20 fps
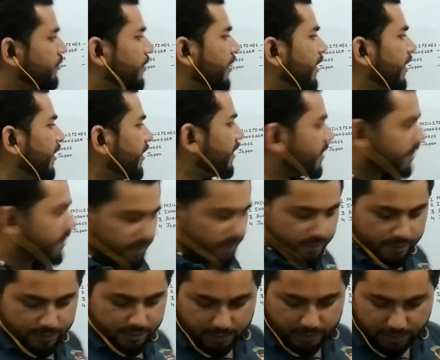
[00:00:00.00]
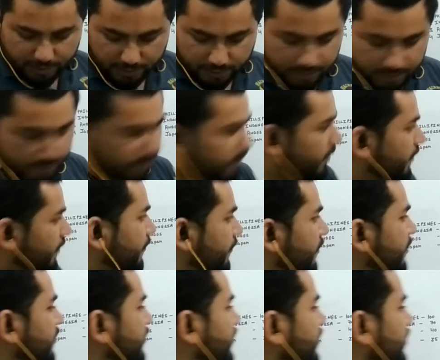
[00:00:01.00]
so here
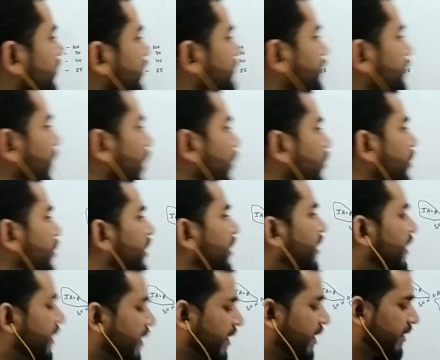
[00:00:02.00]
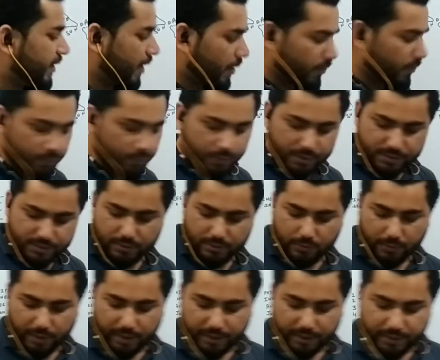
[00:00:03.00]
this Mount Krakatau is
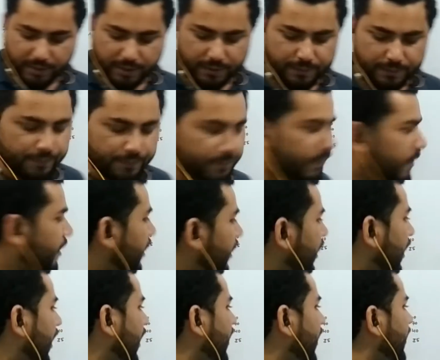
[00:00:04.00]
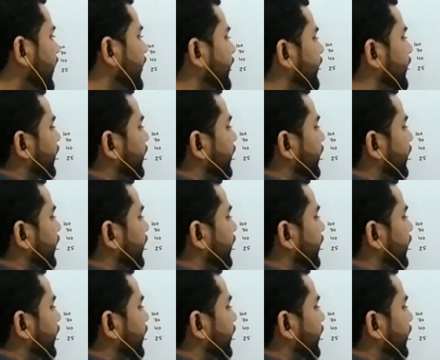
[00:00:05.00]
located, and